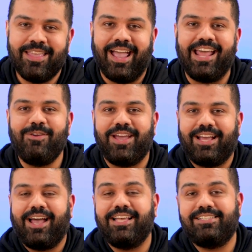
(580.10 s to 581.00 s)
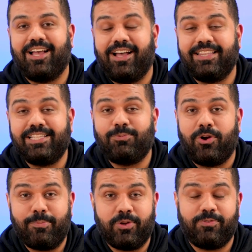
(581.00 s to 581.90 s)
Anyway, guys, this
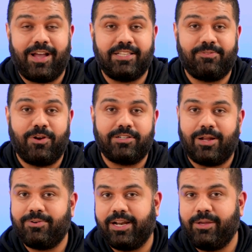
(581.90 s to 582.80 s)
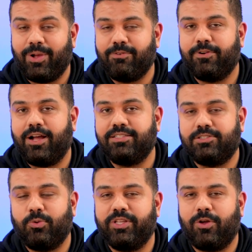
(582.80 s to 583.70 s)
water purifier has worked out really well for us,
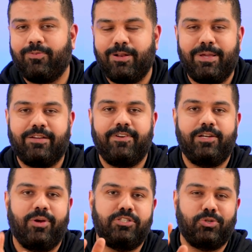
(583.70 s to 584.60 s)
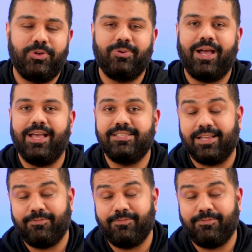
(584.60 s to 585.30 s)
so we thought we'll make a video and show you guys.